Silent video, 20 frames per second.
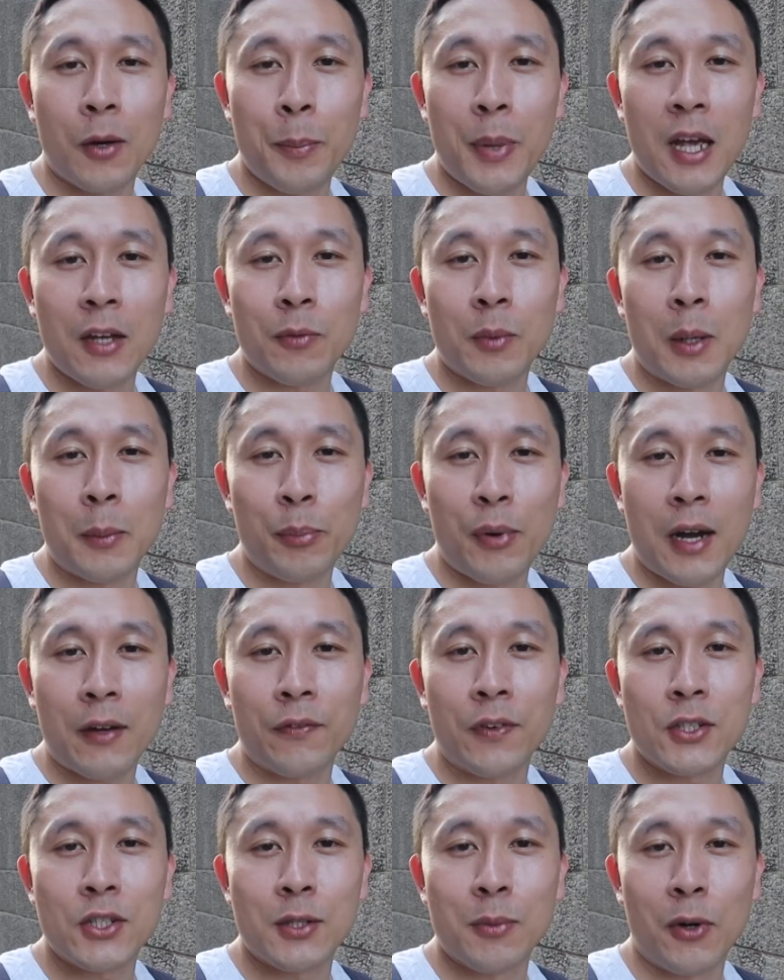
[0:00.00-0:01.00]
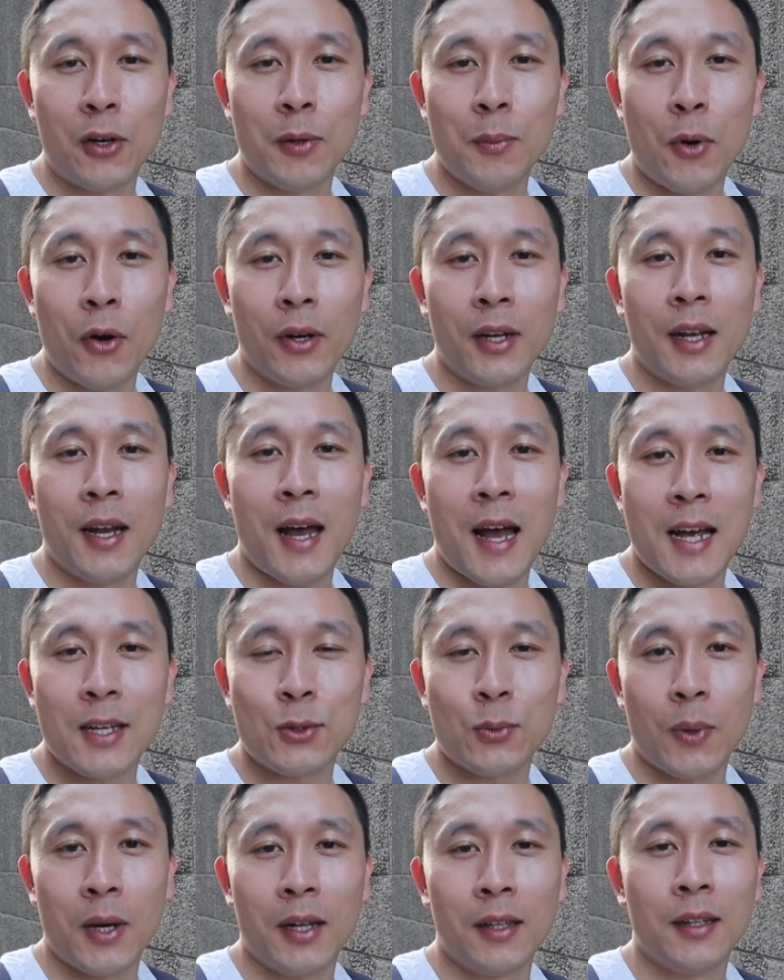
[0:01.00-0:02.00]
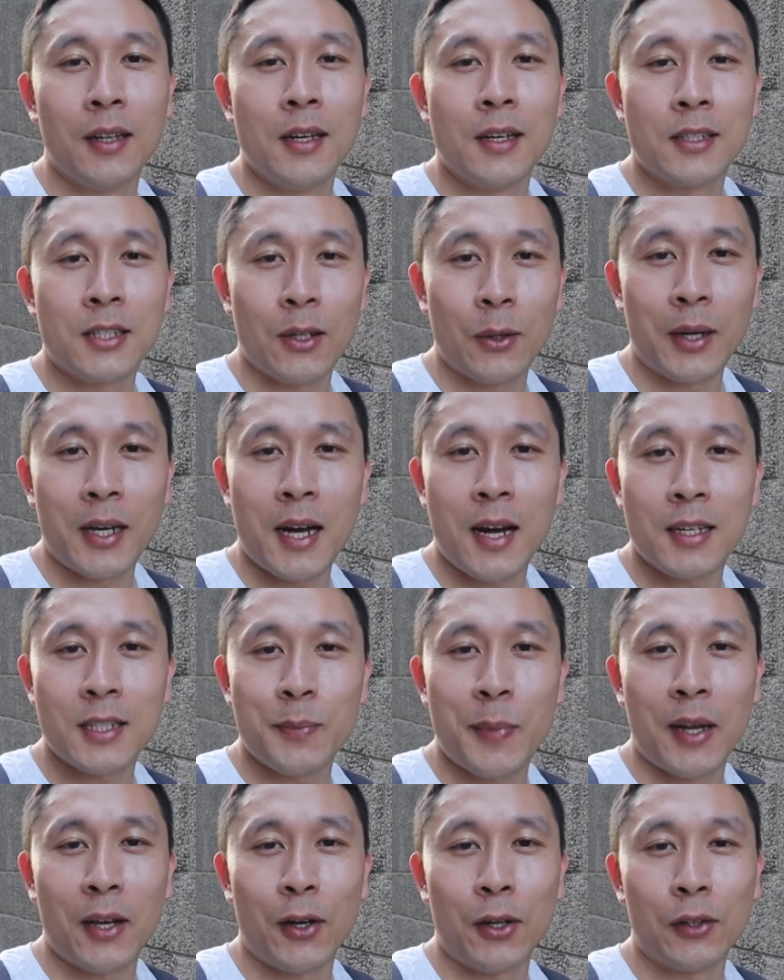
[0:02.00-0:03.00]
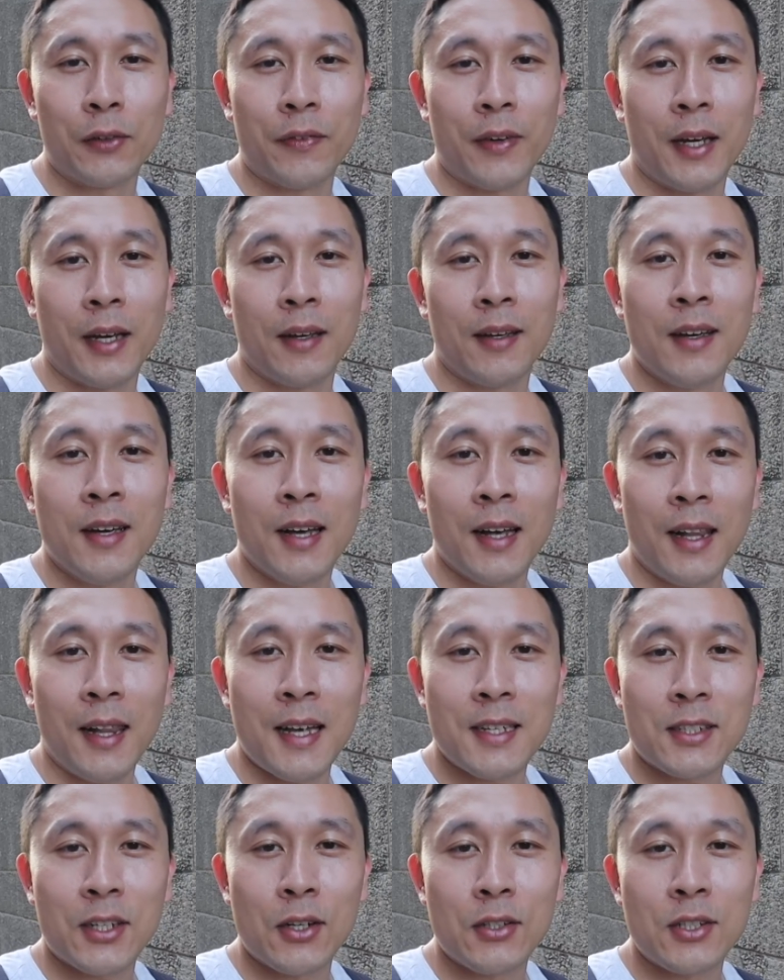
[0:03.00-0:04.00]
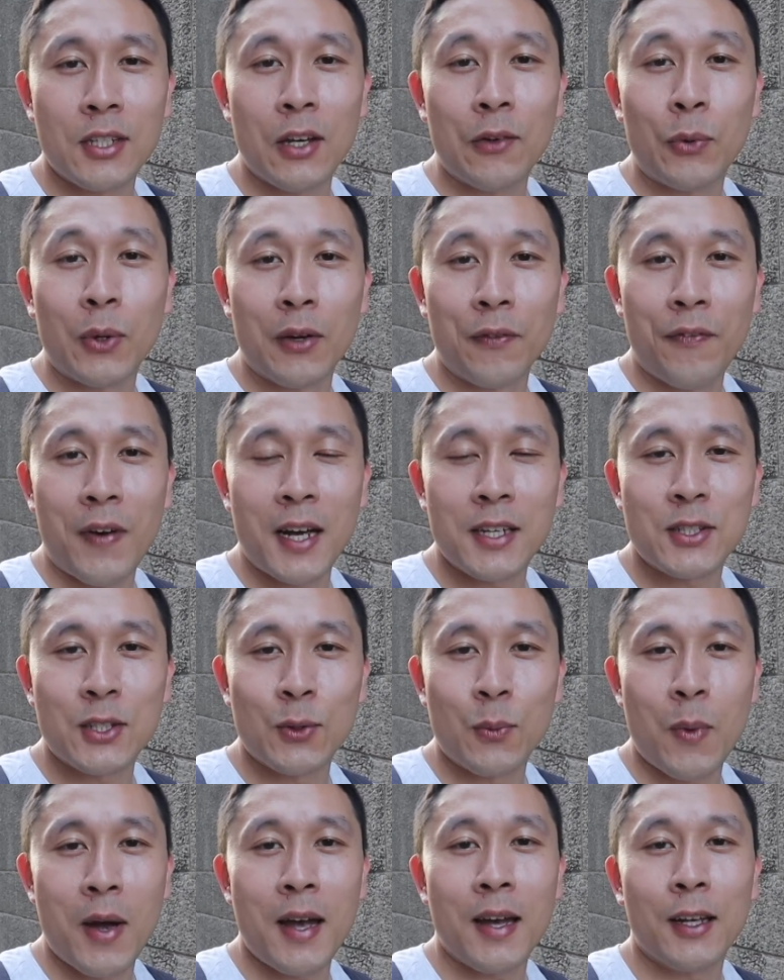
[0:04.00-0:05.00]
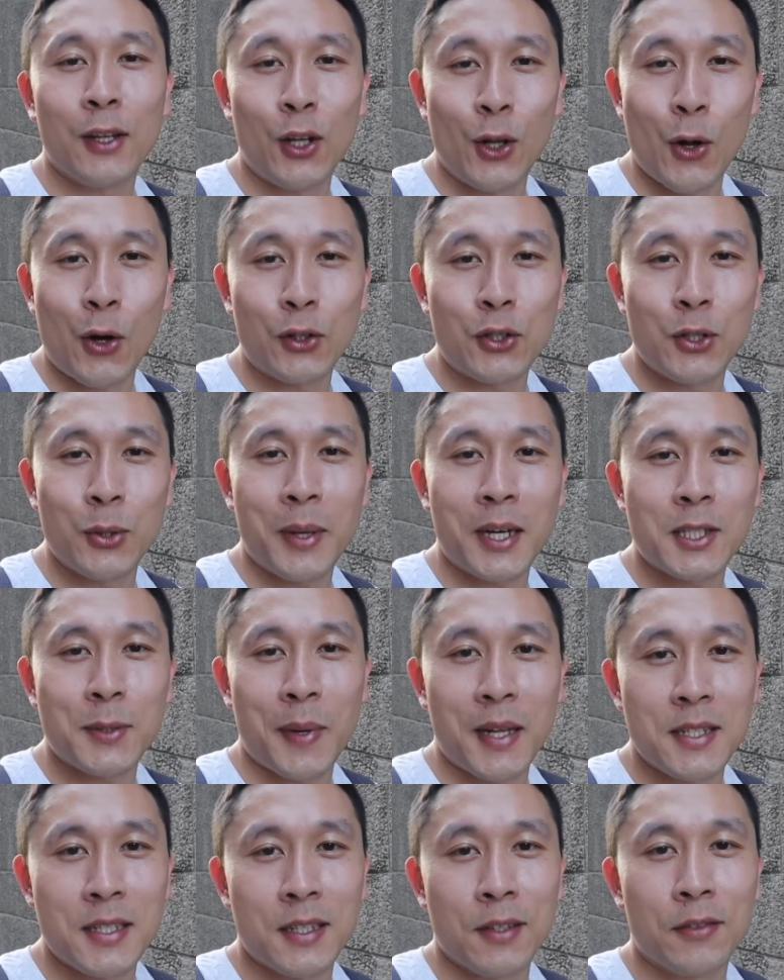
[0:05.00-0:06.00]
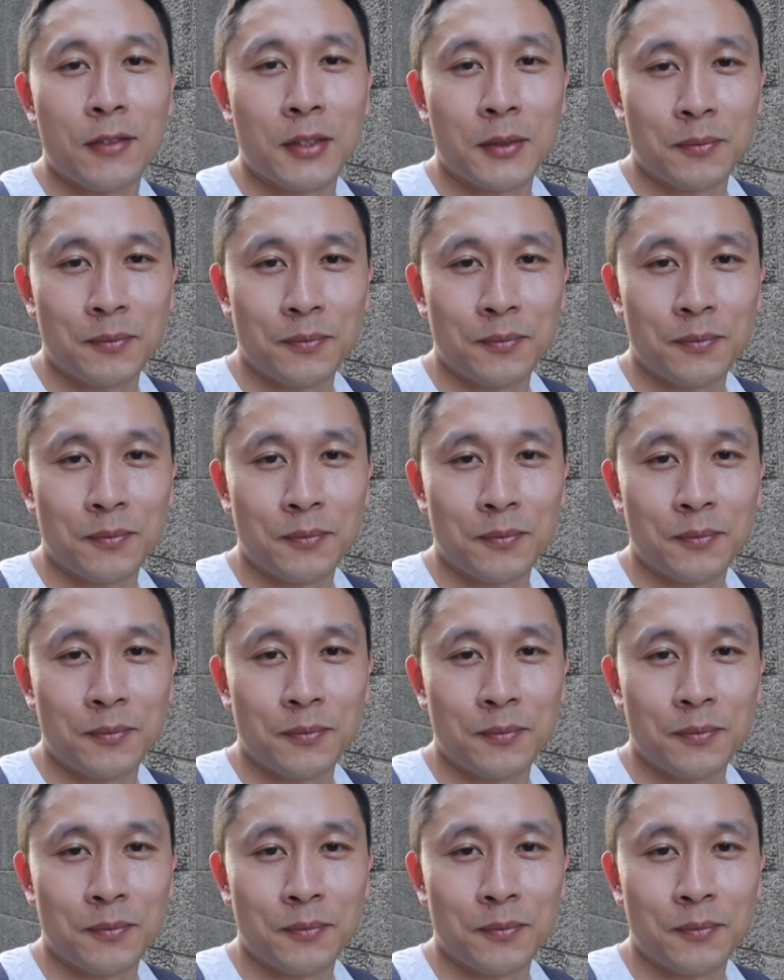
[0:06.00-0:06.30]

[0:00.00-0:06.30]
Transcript: to pay for my breakfast tomorrow morning as well, so I can't spend all of it. Let's go see if we can find somewhere not too expensive.